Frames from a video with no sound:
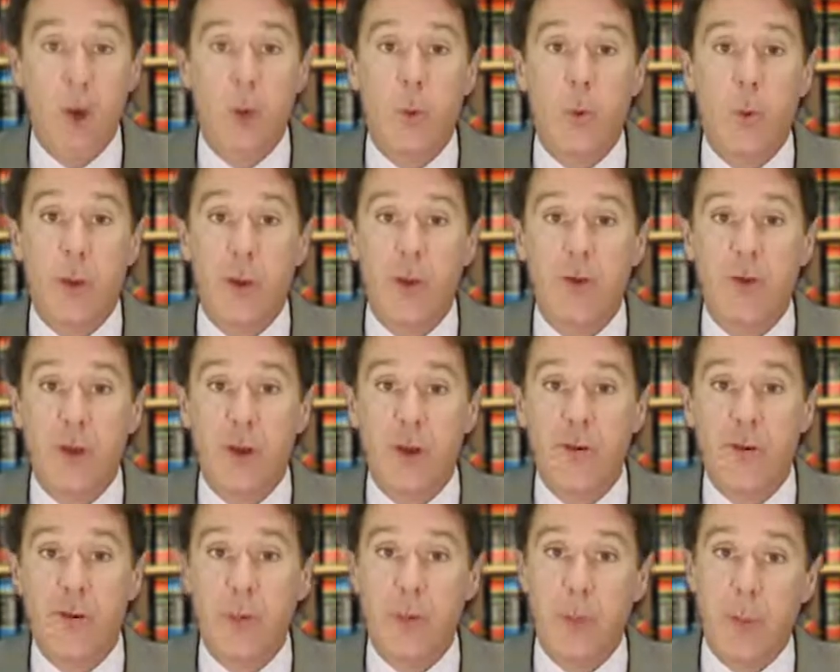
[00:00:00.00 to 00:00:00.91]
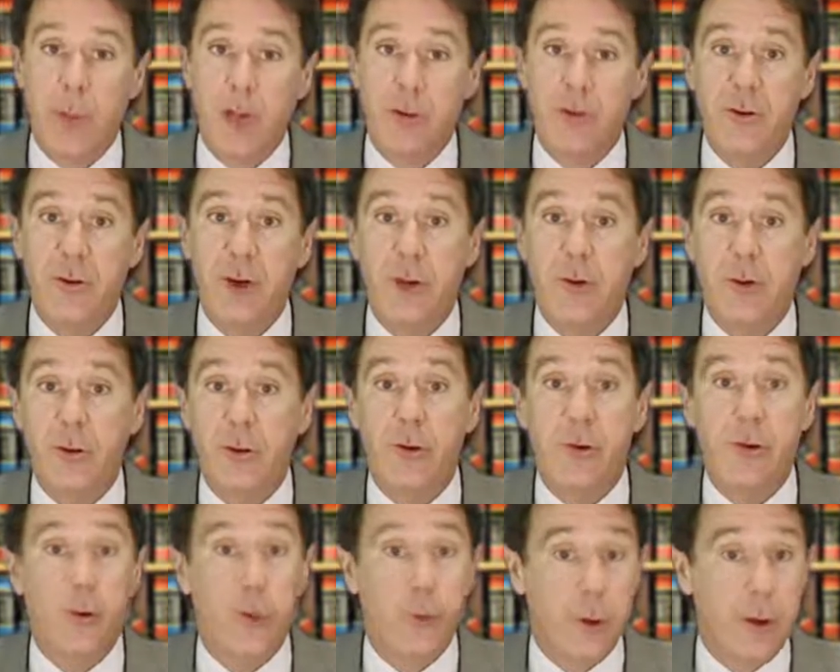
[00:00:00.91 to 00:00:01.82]
we judge them based on the
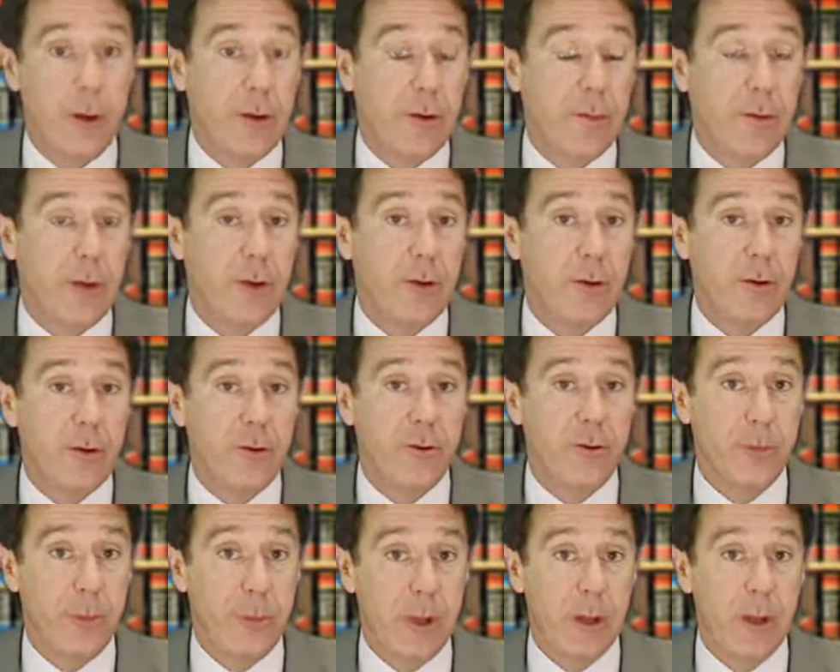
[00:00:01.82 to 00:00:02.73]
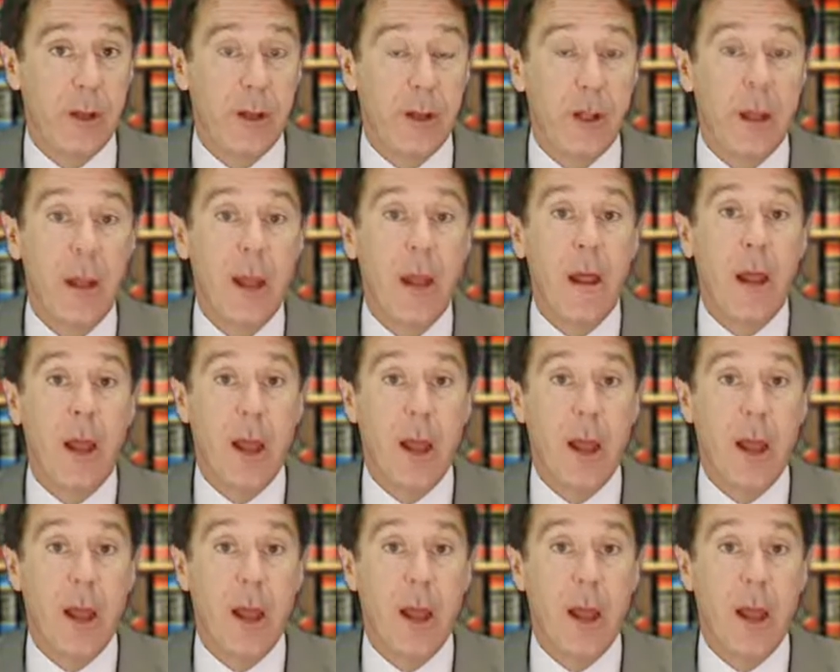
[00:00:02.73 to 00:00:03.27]
degree of their disability,